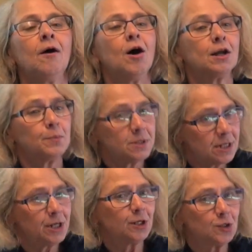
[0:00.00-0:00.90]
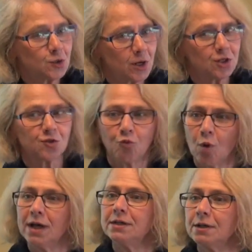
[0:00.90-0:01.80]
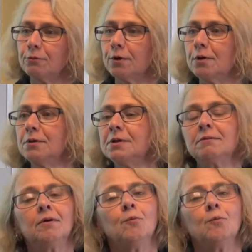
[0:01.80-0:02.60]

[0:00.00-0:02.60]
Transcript: on a particular stretch of winding road,